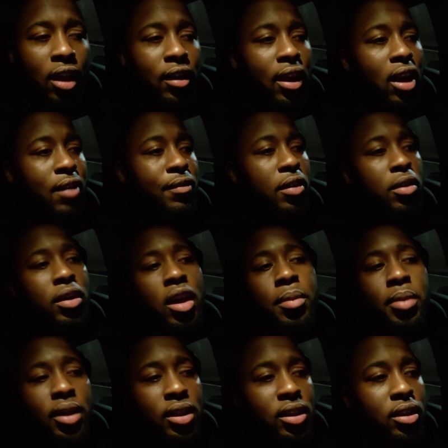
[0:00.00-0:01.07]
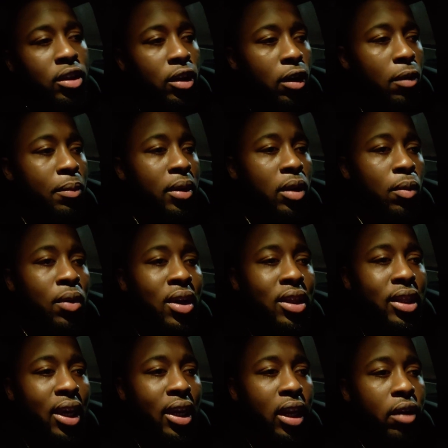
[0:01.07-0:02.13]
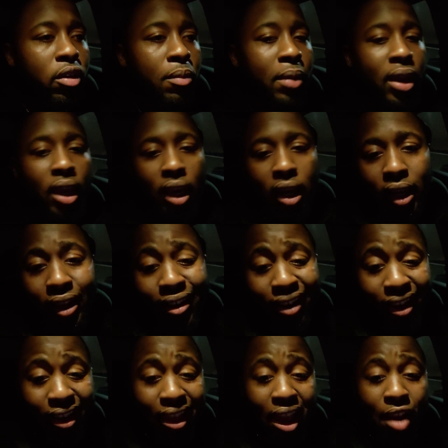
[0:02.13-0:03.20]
It kind of felt nebulous, But the one thing that remained clear at